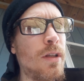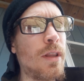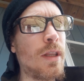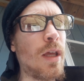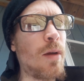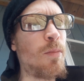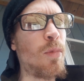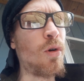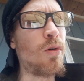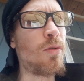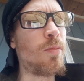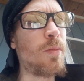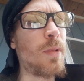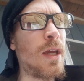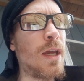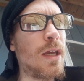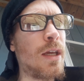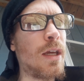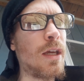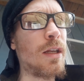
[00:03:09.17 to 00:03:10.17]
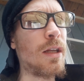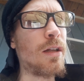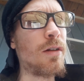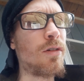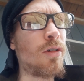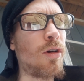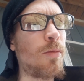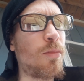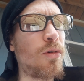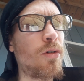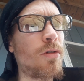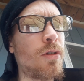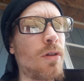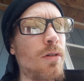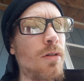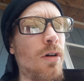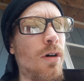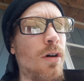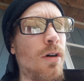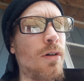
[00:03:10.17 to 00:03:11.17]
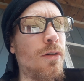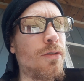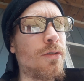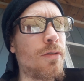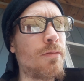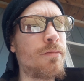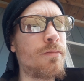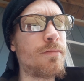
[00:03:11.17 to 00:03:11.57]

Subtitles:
They both make and interpret the laws.